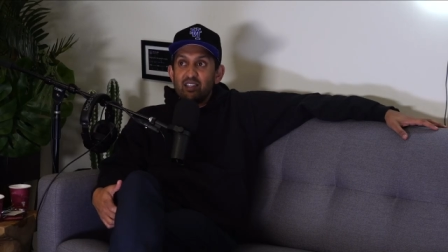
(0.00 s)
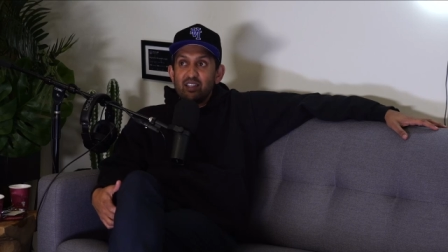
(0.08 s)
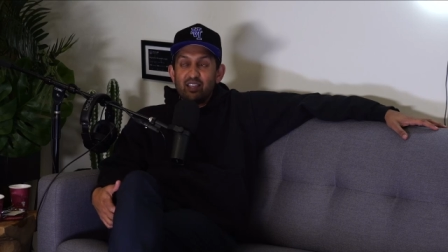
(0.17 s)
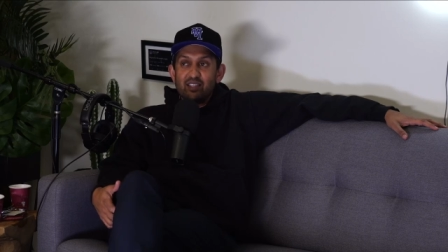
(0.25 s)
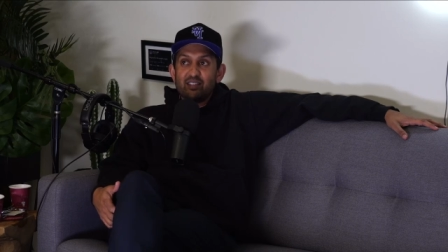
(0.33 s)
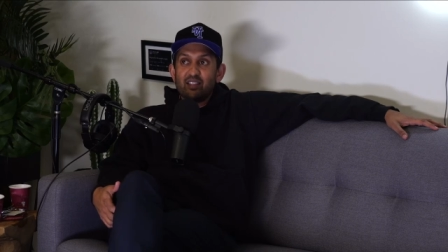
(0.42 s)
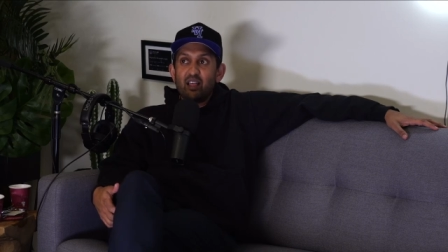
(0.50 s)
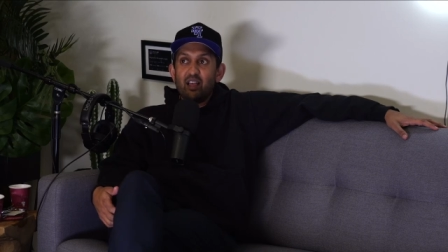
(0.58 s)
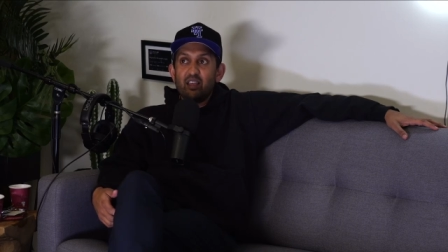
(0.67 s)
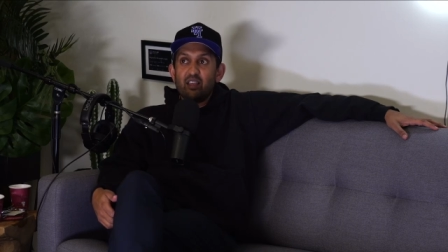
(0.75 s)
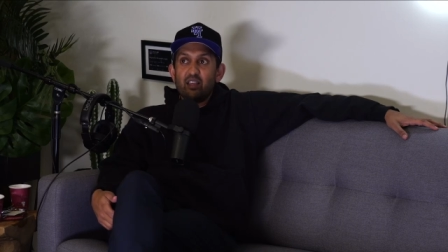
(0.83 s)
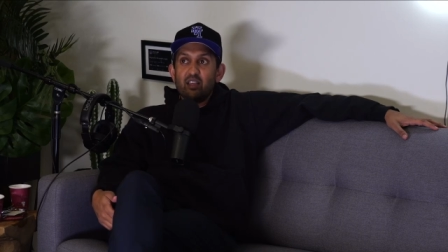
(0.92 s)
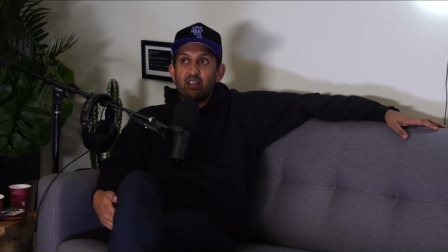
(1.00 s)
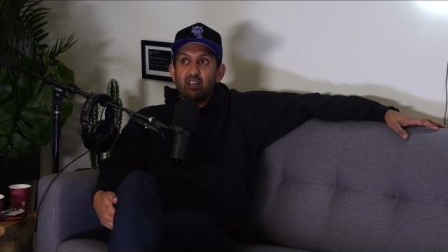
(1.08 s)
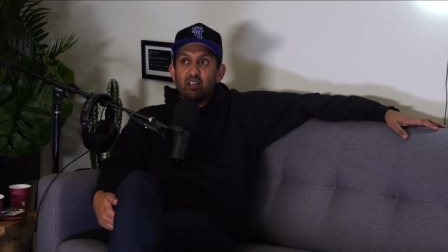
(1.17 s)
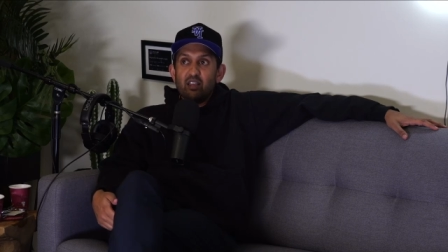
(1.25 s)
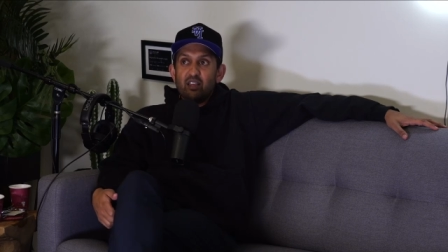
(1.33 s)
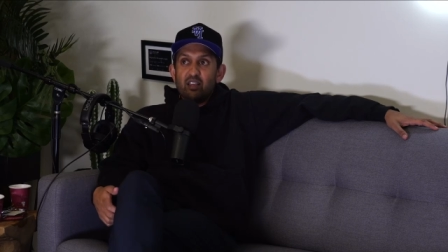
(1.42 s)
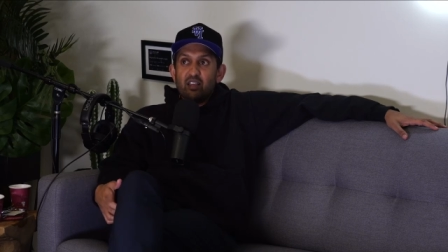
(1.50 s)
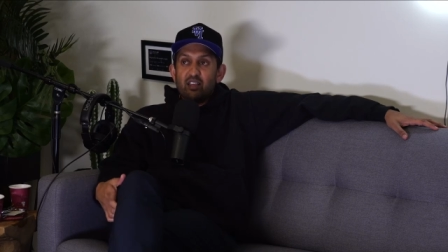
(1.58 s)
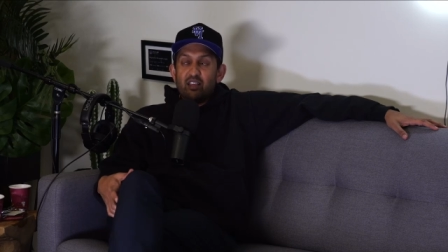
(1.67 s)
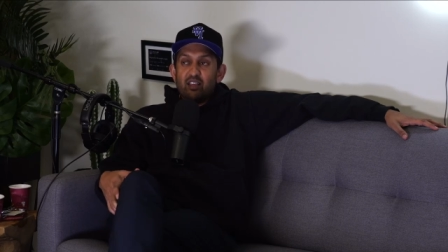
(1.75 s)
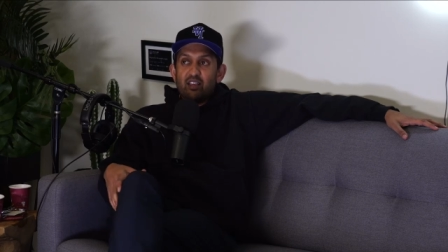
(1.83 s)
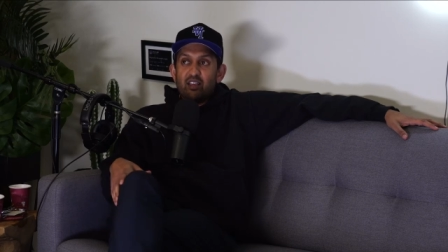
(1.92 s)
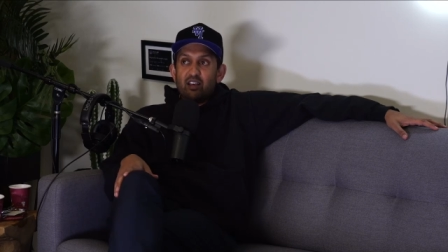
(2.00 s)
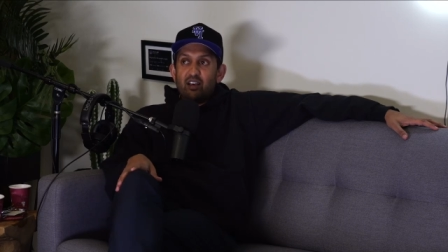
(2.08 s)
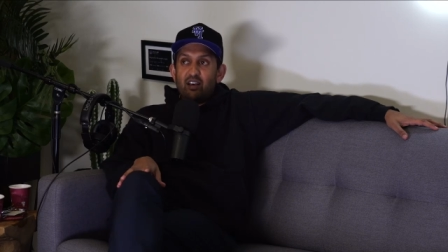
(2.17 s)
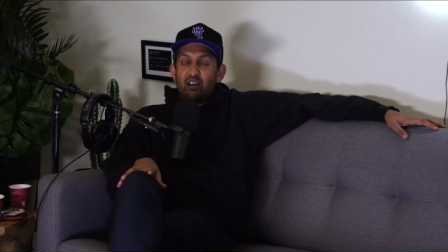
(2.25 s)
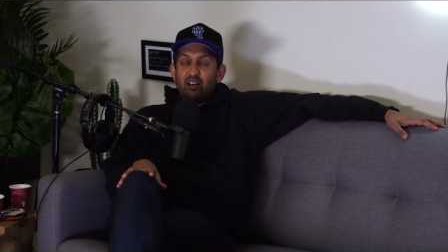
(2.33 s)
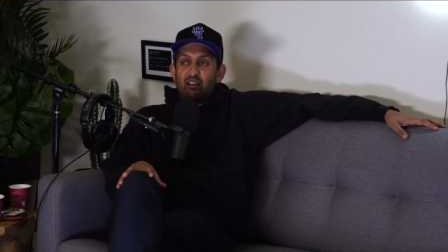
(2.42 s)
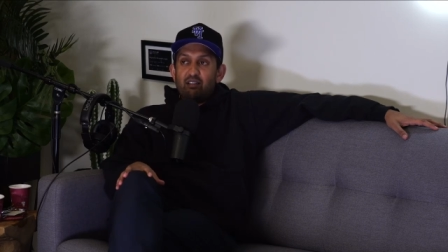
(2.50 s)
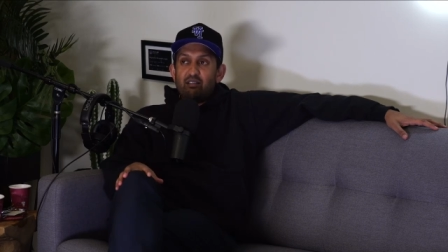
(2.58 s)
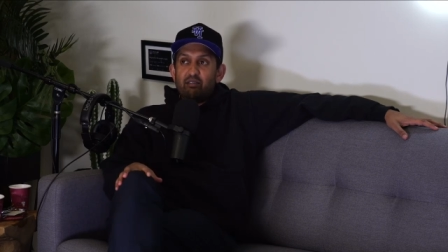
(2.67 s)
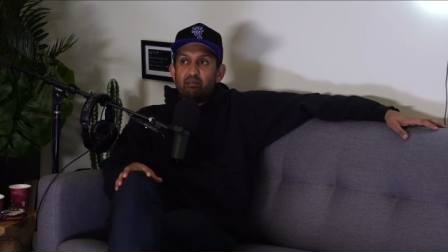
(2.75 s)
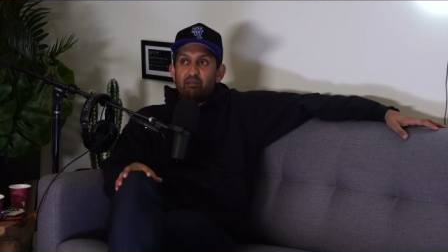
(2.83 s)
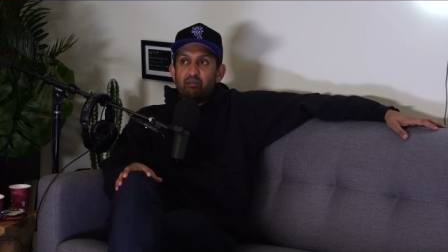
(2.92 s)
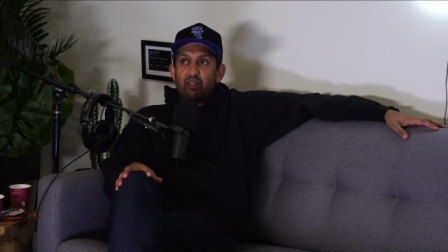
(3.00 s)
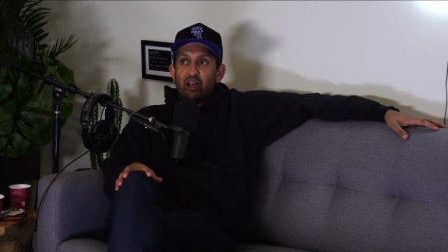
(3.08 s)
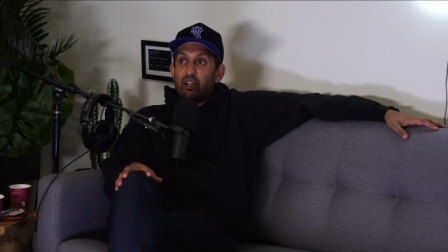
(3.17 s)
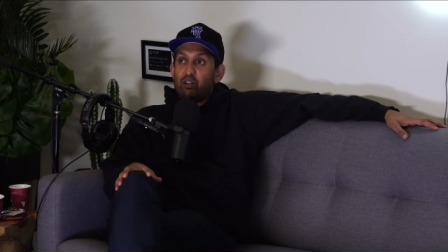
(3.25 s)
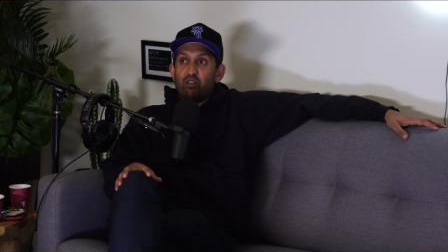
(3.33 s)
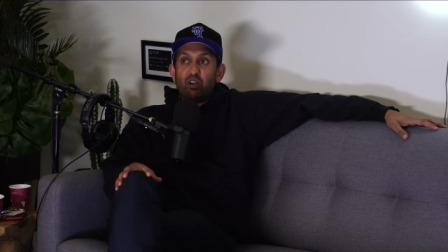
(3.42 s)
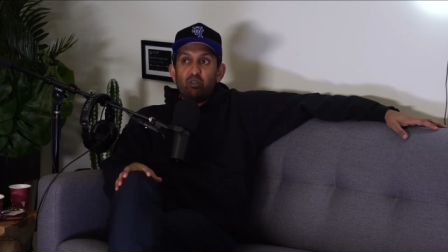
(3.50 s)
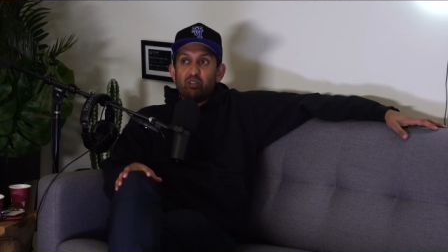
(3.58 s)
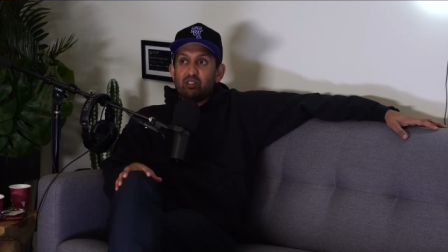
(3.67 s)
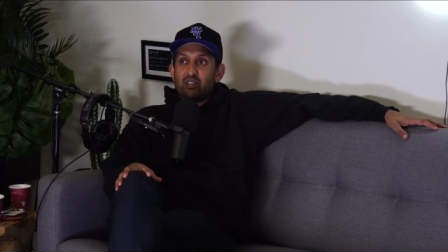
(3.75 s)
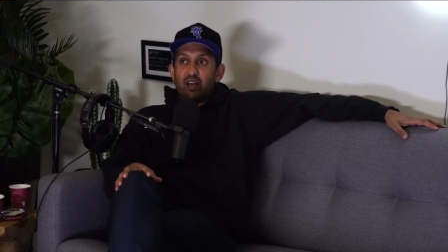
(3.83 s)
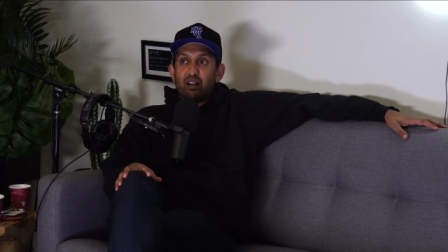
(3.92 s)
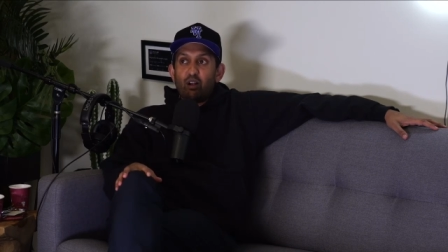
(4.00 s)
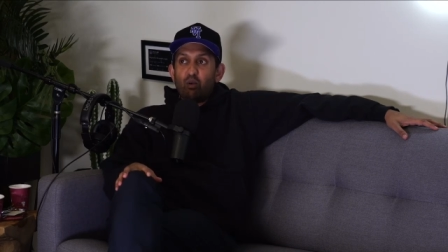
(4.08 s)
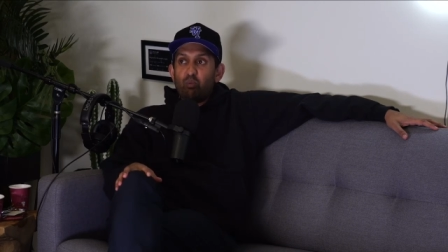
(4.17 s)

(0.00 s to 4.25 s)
It's like, uh, I don't know. It's not our.